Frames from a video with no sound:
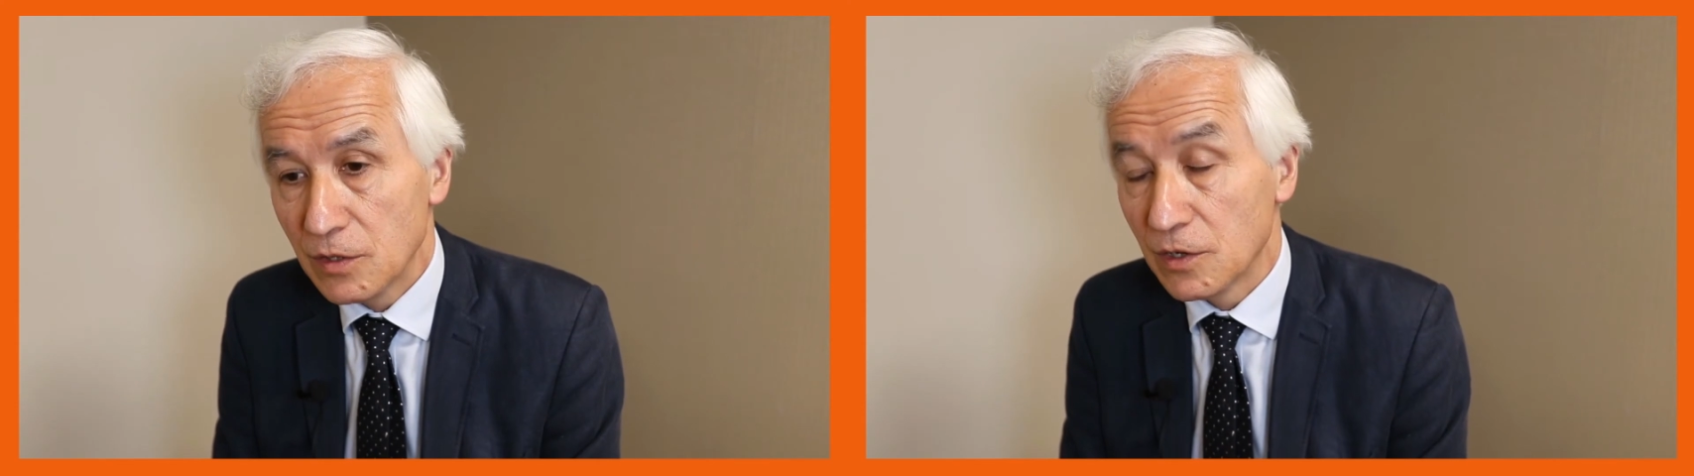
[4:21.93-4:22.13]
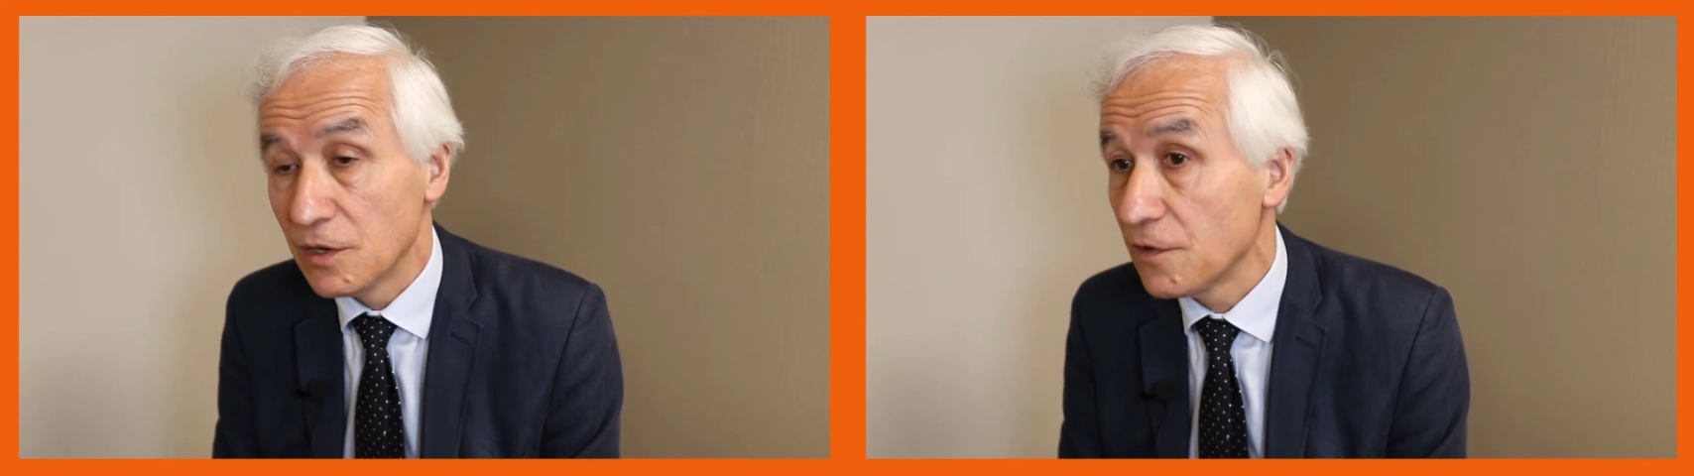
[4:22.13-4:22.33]

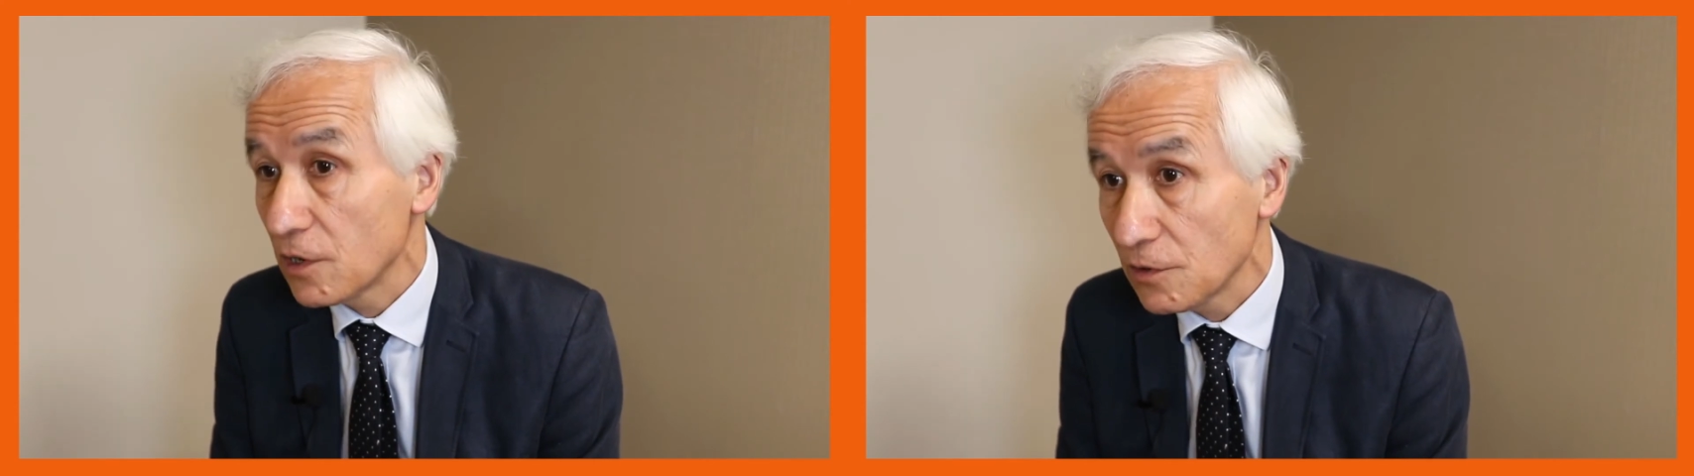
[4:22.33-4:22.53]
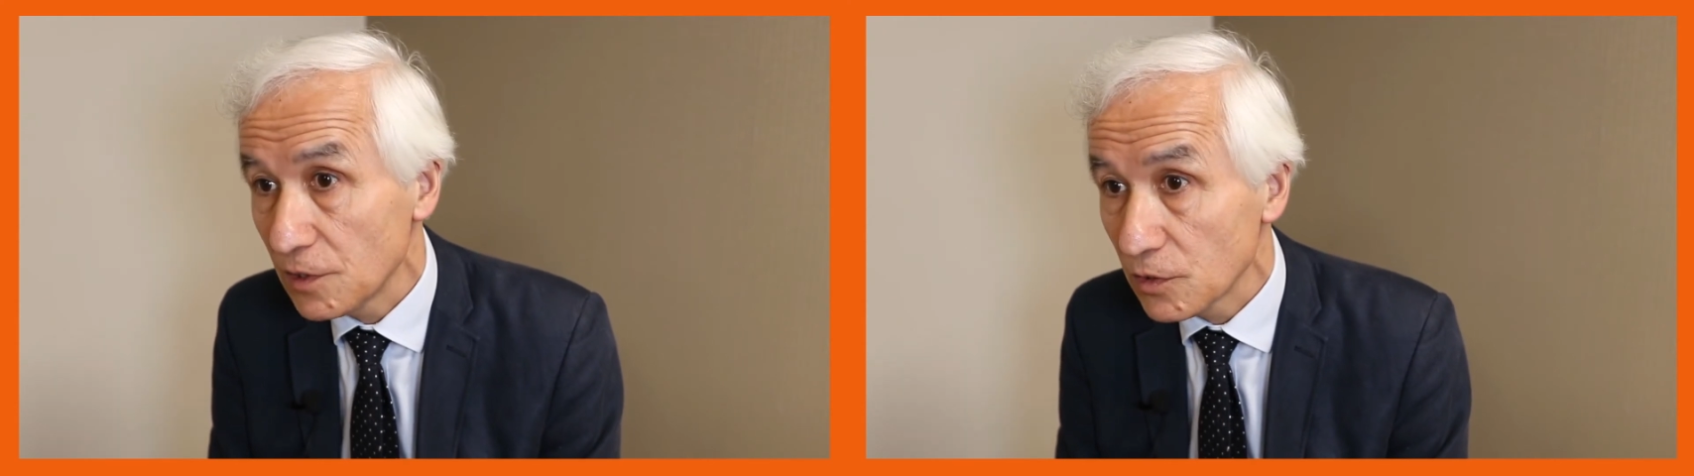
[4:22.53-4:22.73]
the
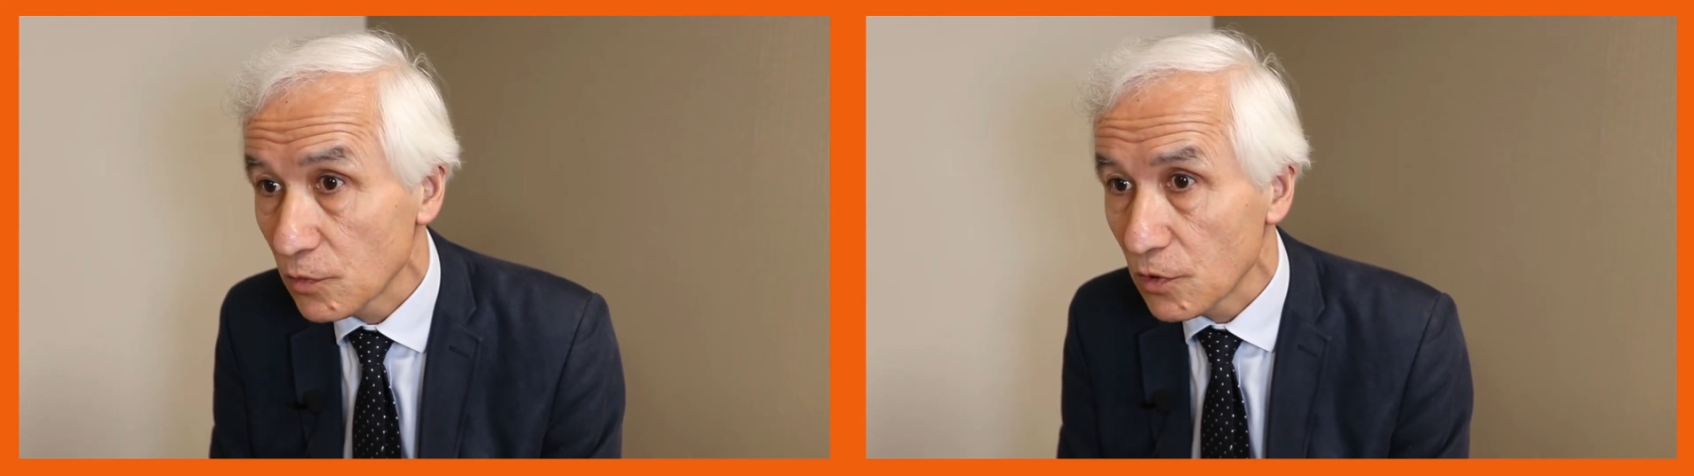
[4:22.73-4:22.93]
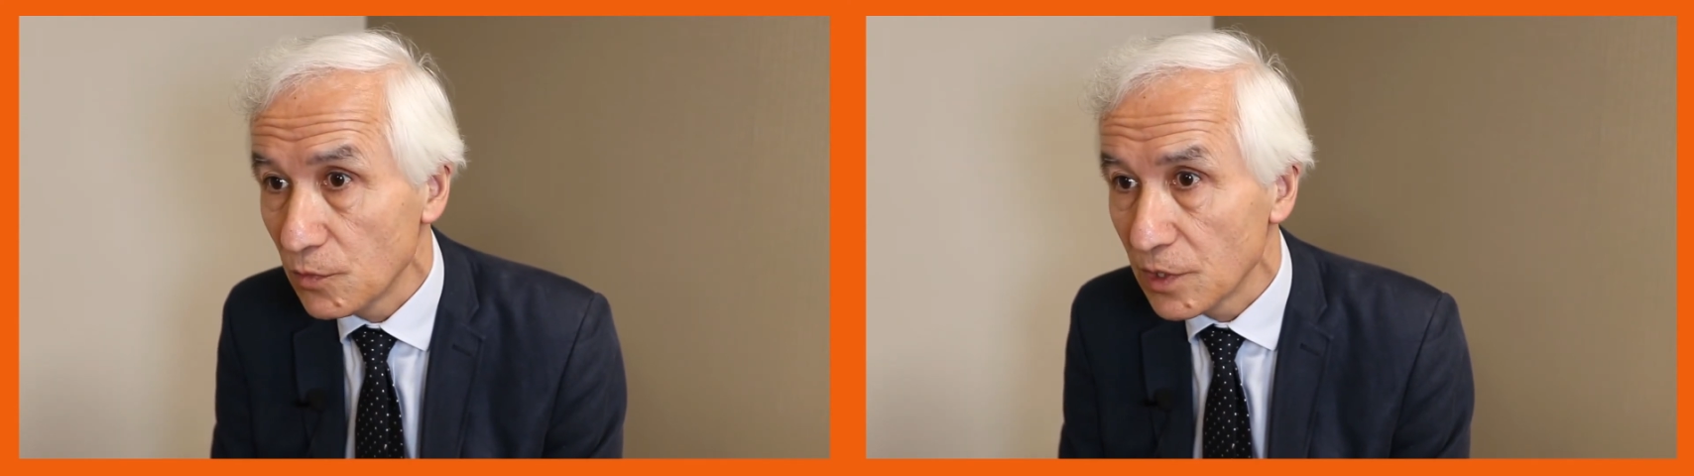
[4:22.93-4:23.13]
difficulties
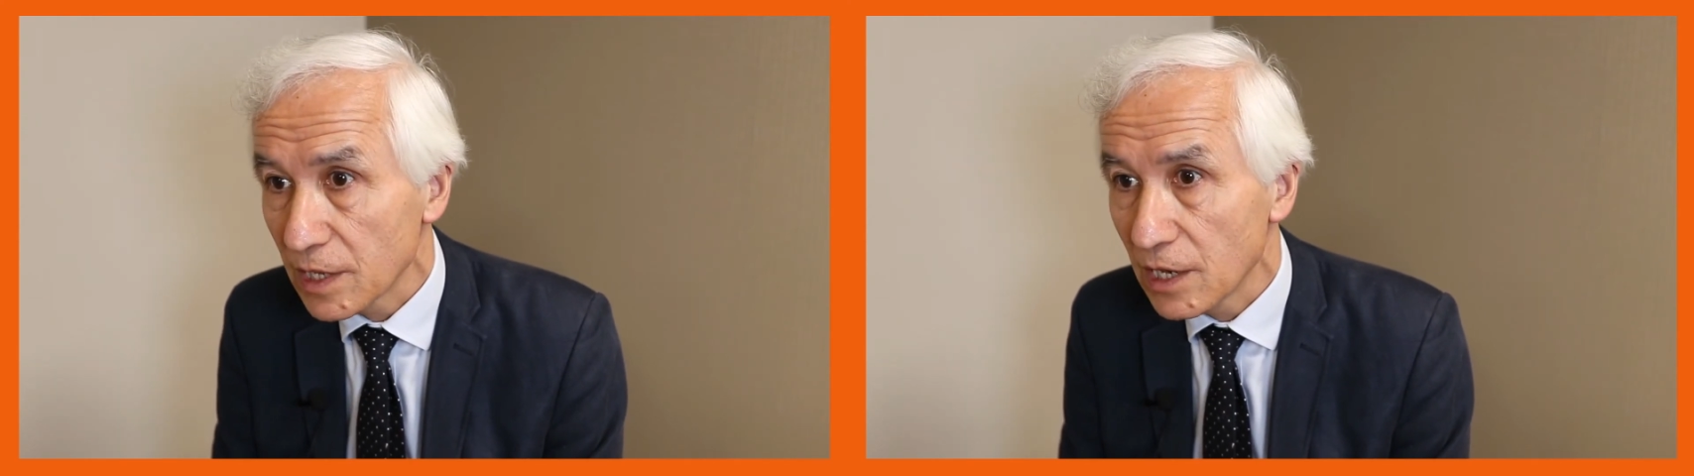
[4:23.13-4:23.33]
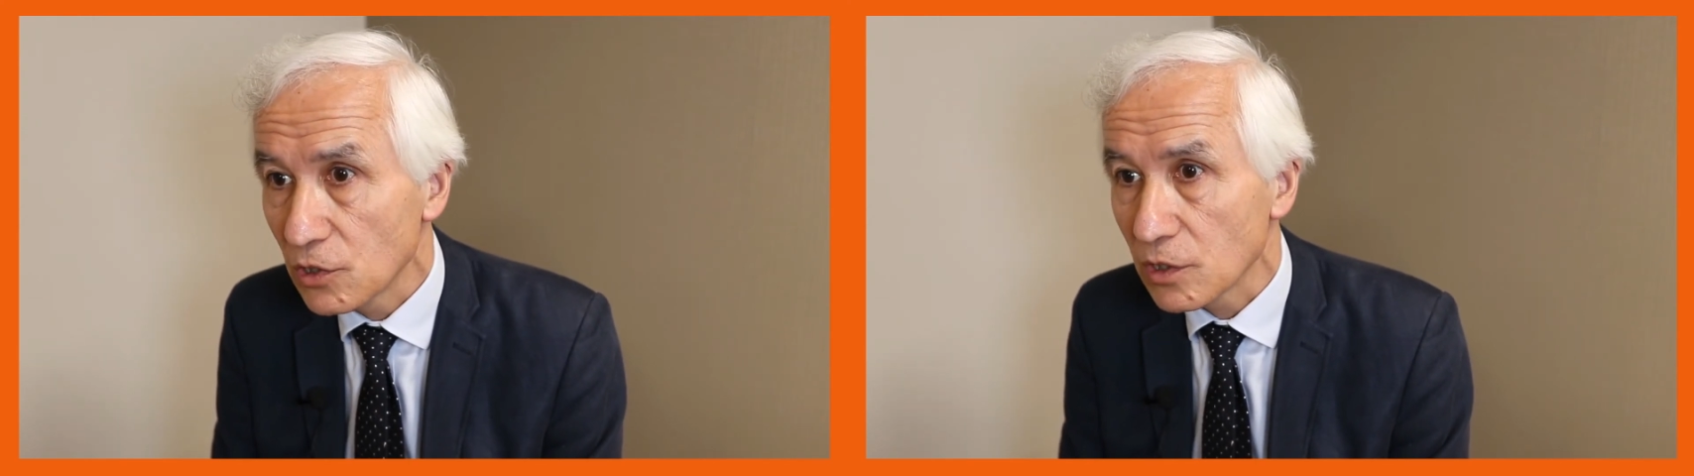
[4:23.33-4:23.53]
with
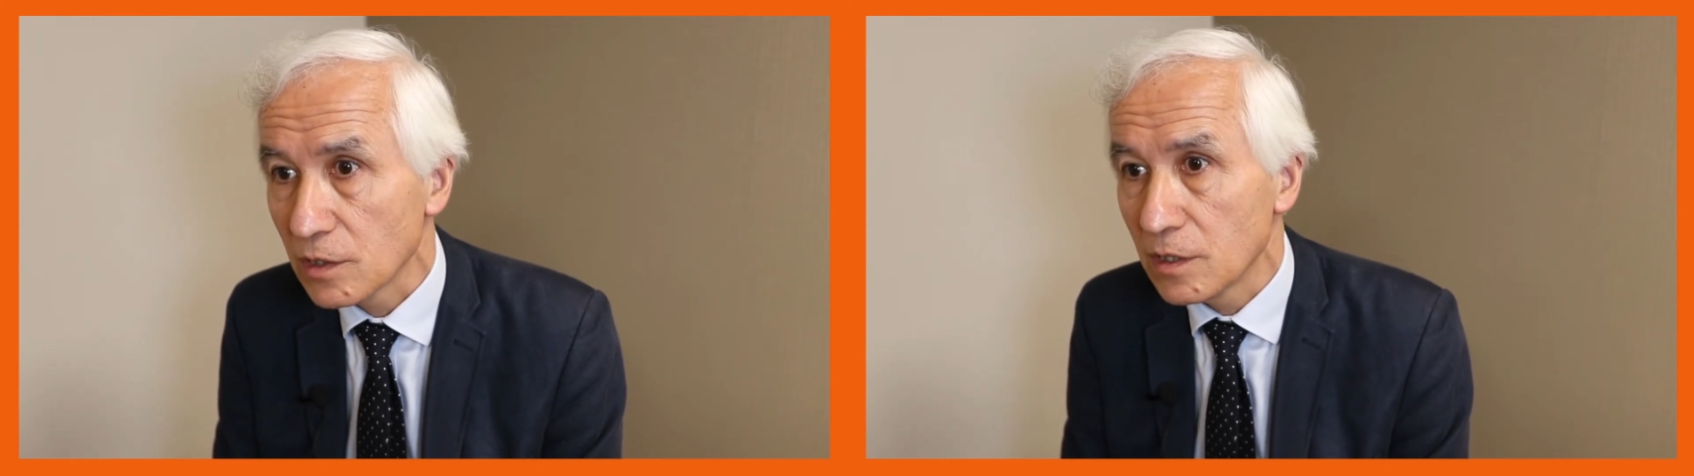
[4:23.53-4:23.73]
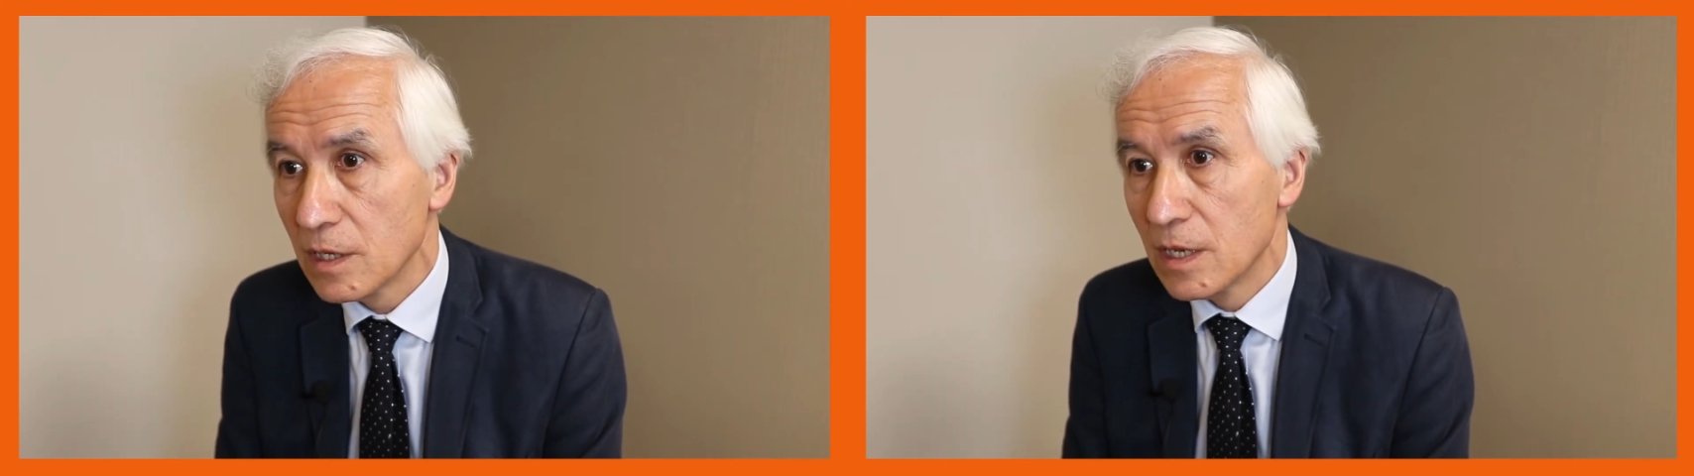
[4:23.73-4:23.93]

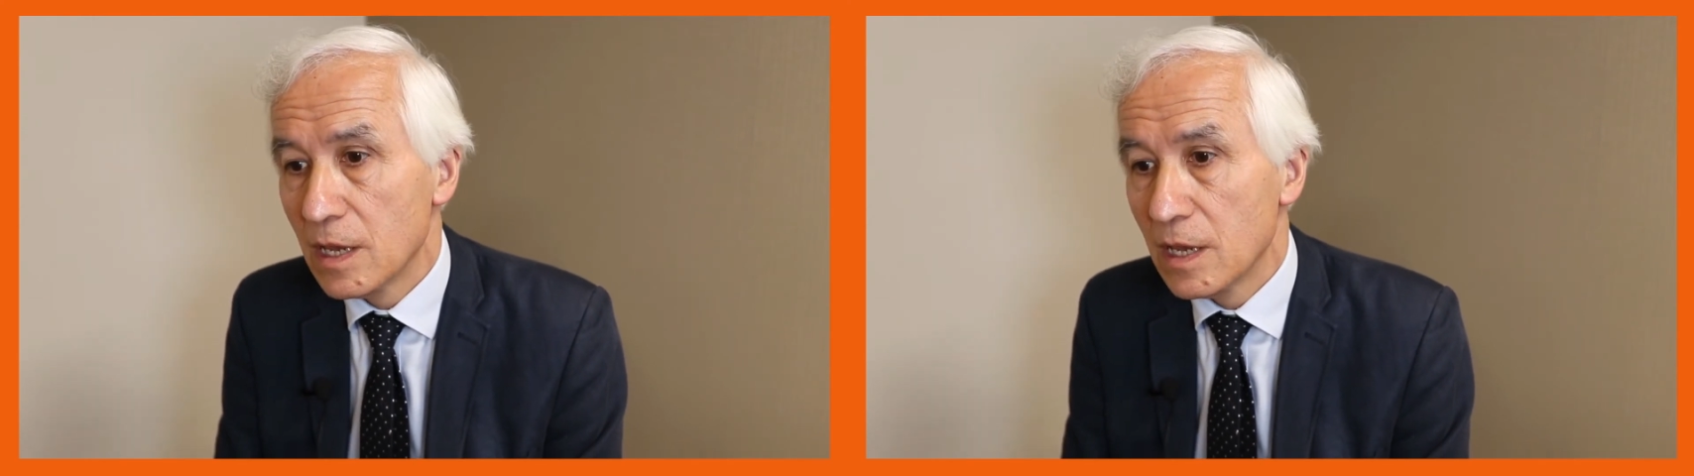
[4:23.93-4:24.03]
communication,